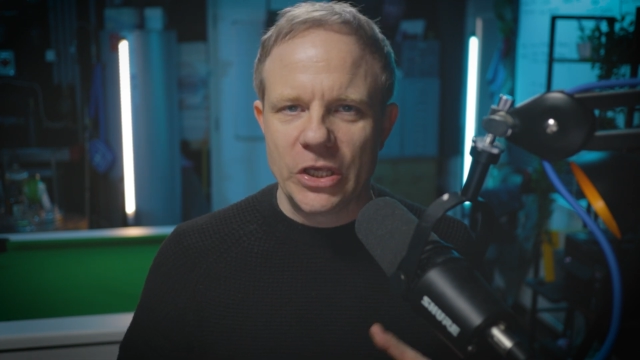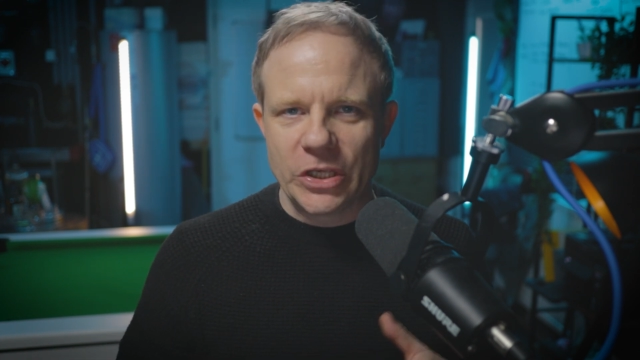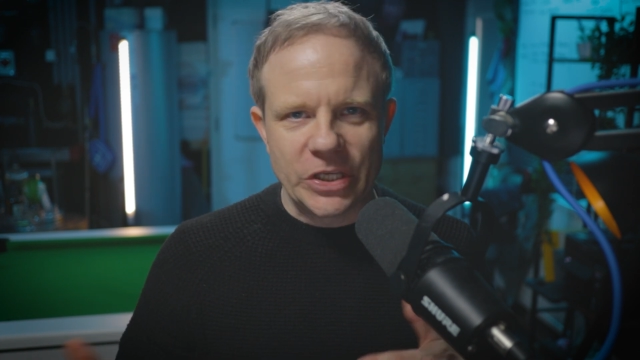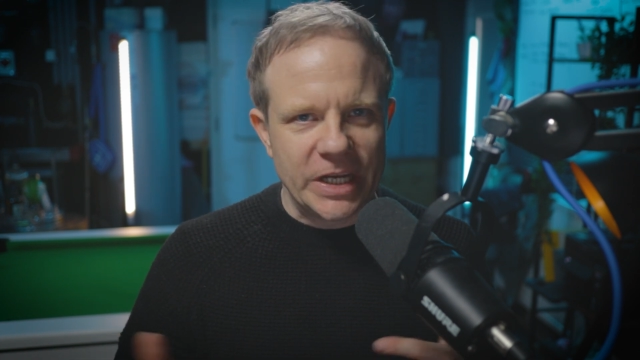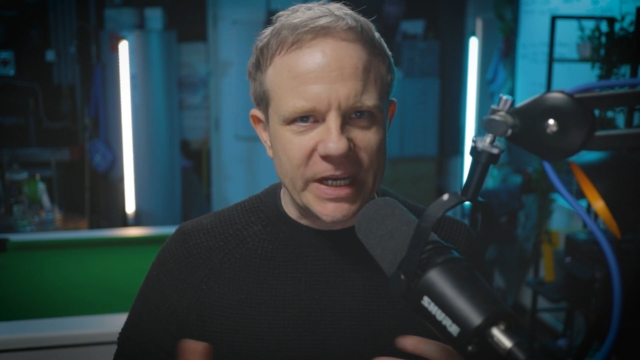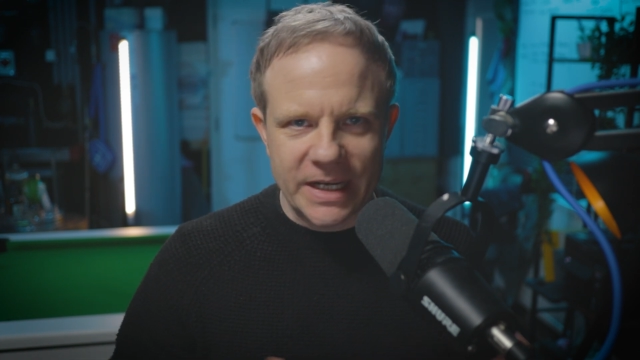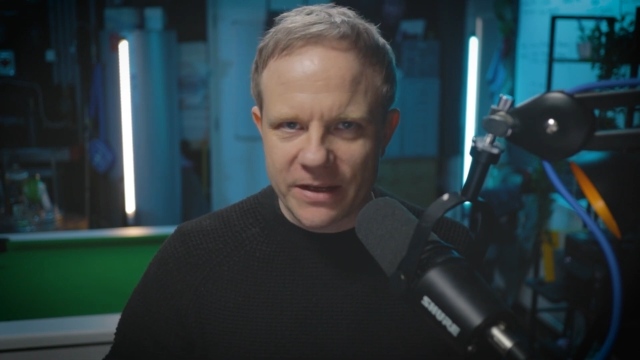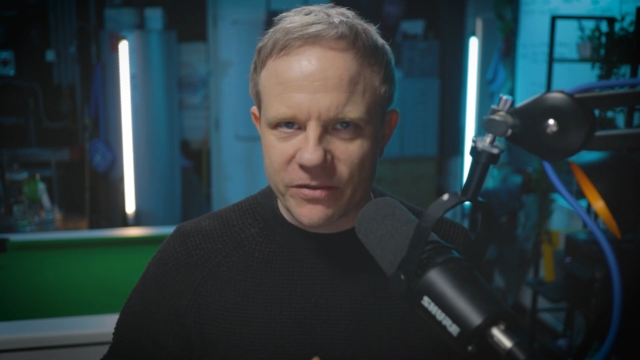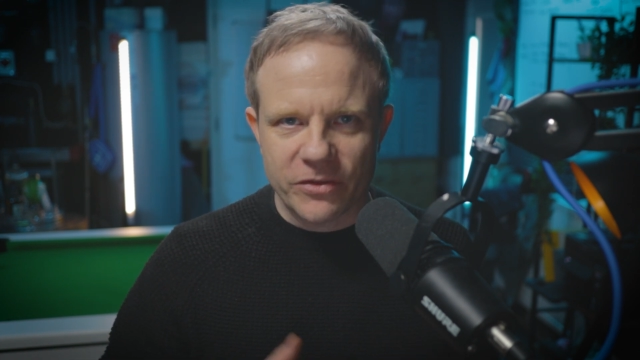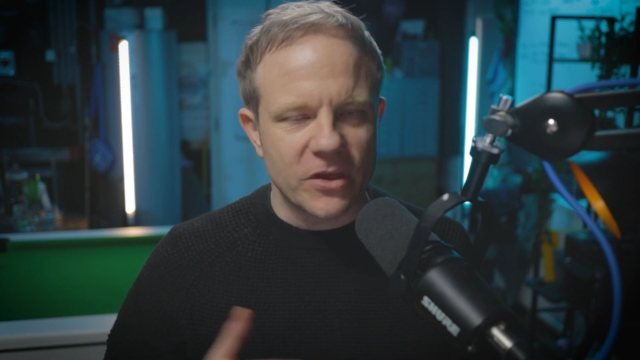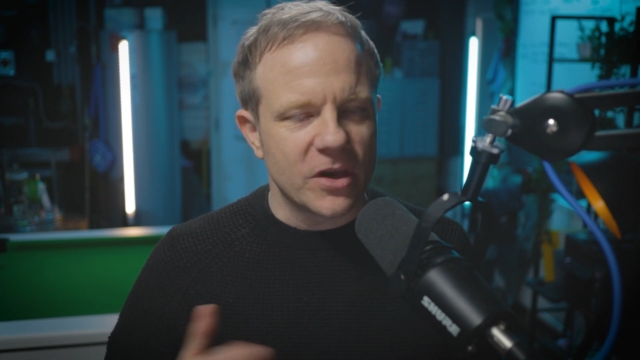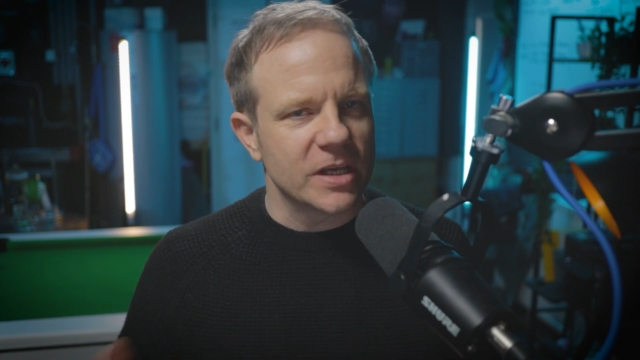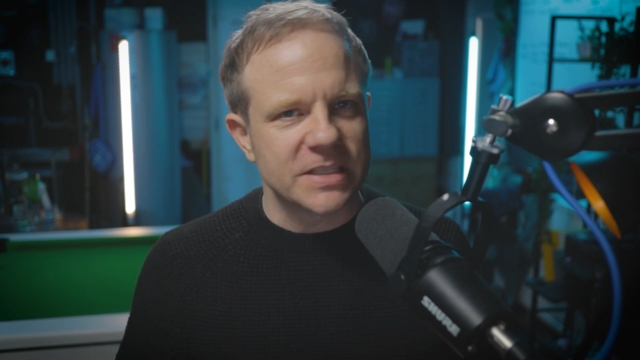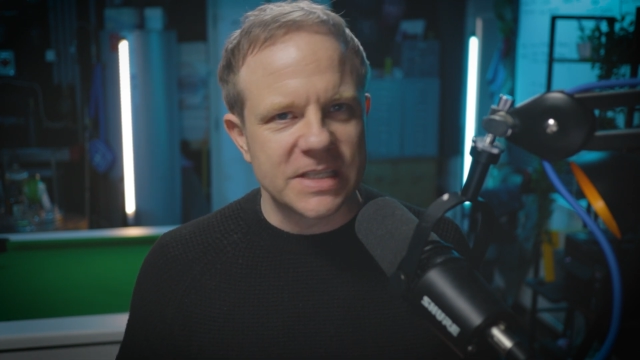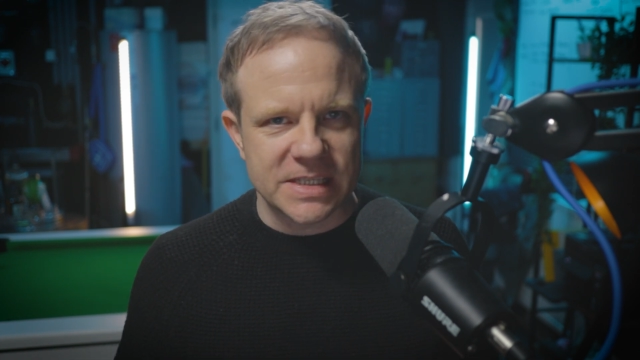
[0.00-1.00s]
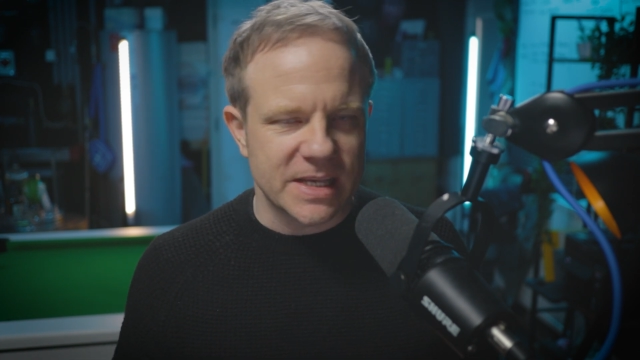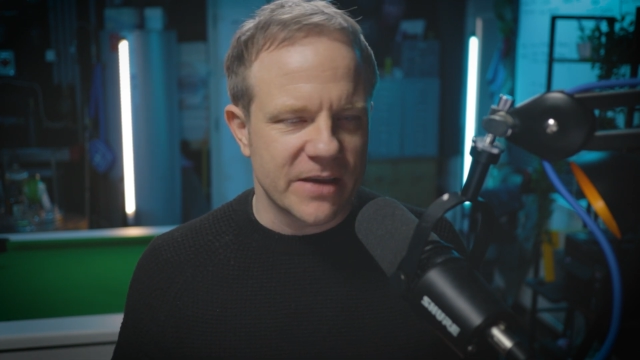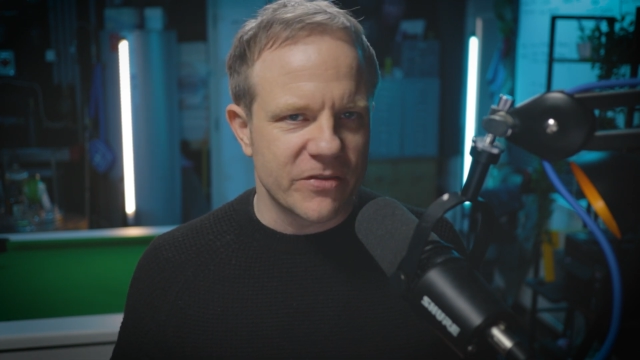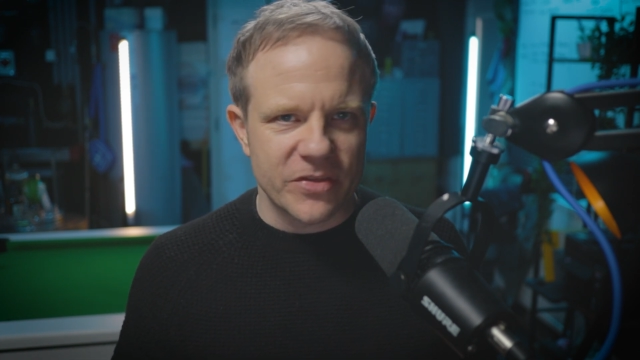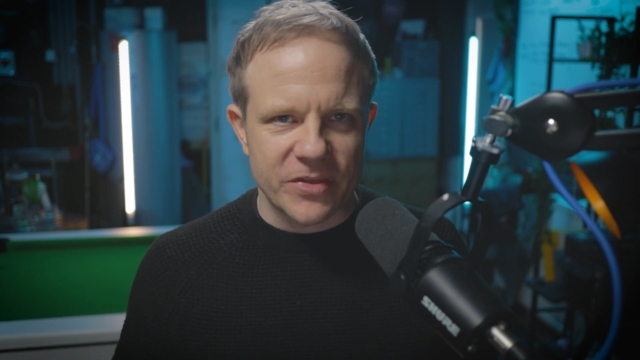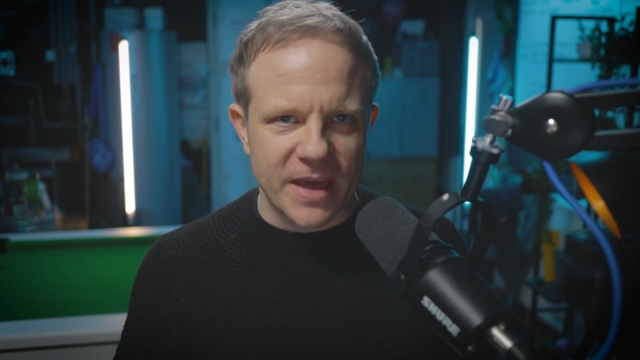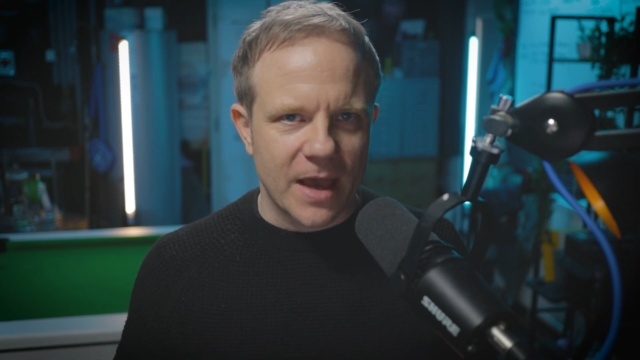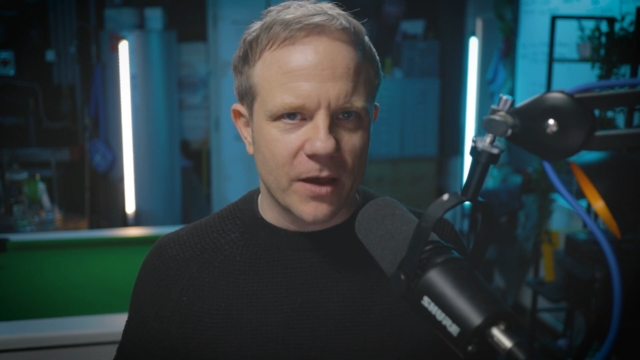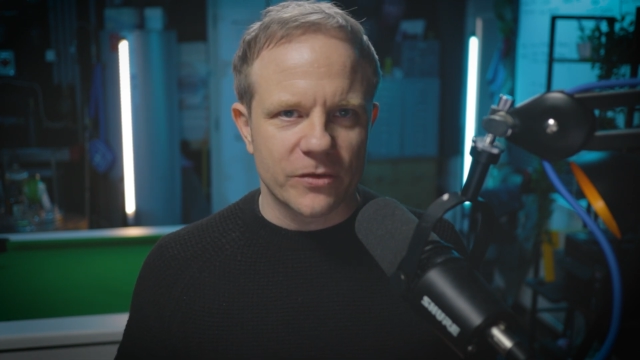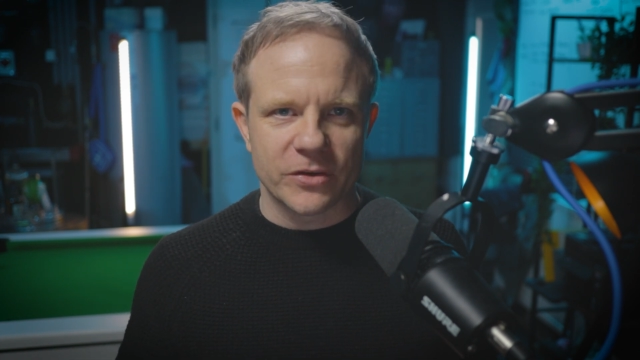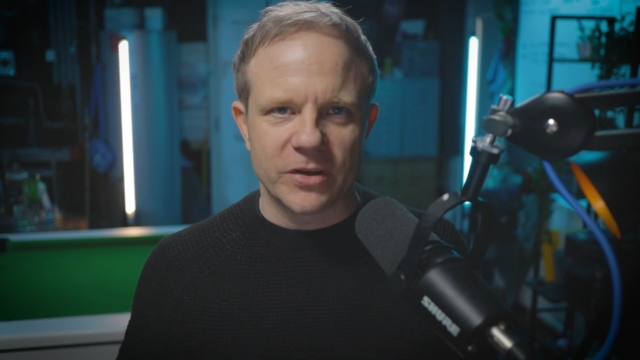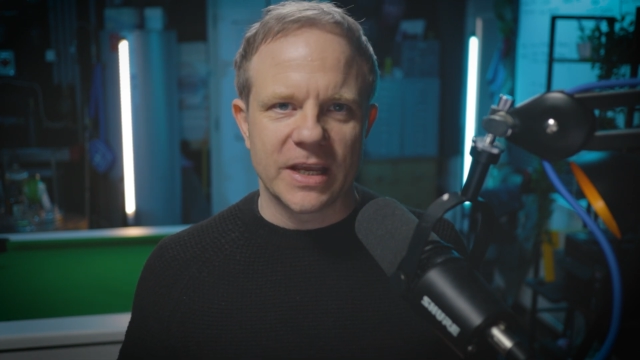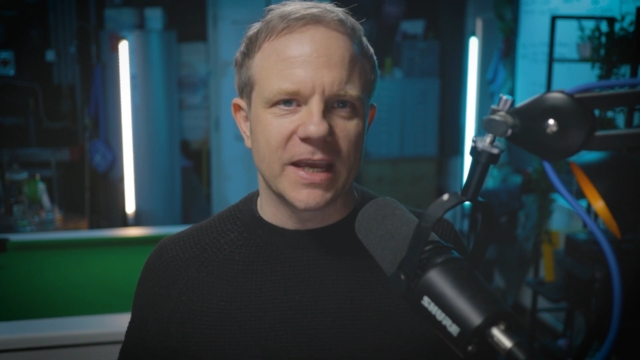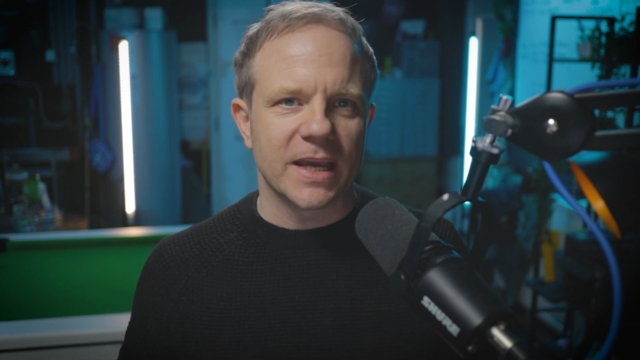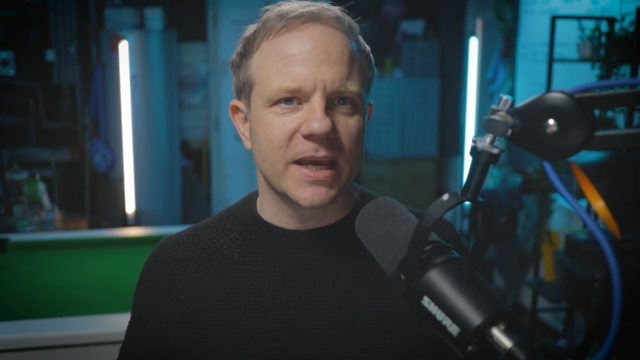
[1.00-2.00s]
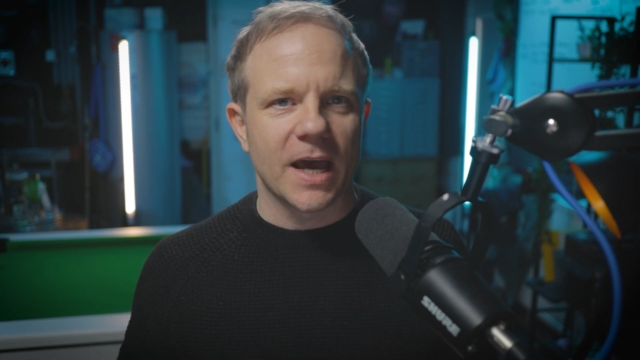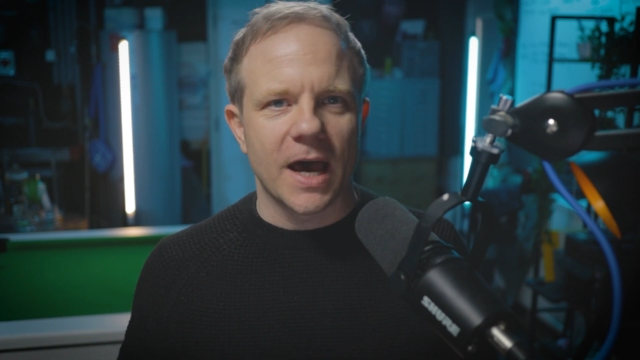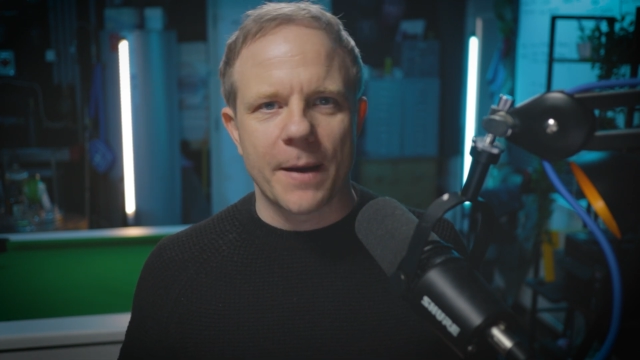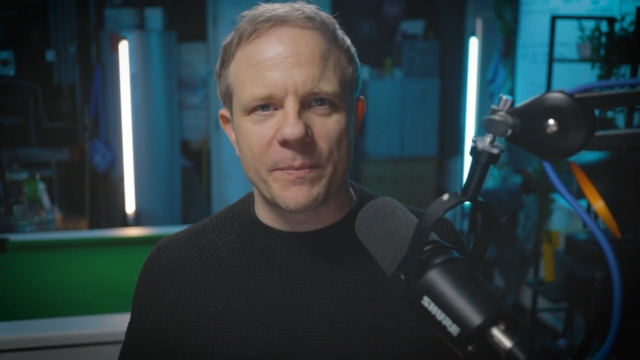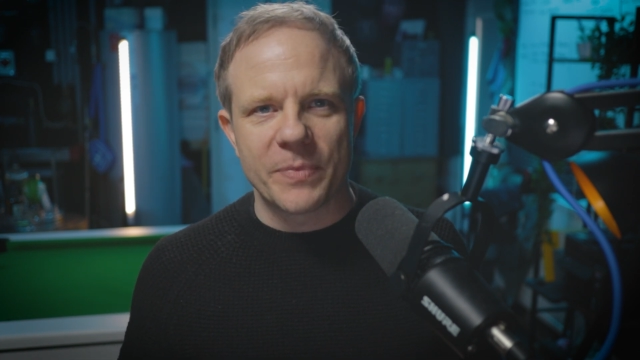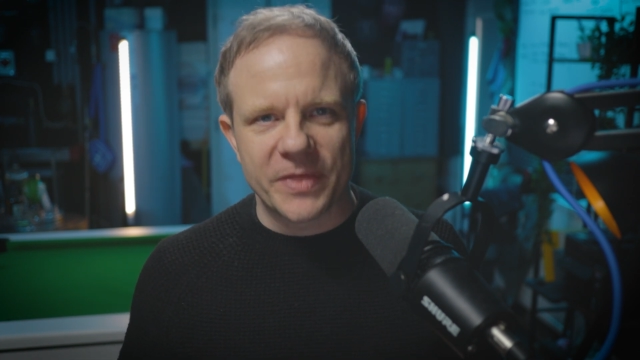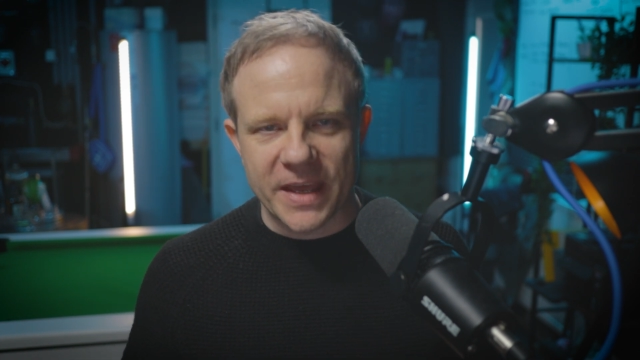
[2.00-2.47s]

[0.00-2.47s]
You needed 37,000 income,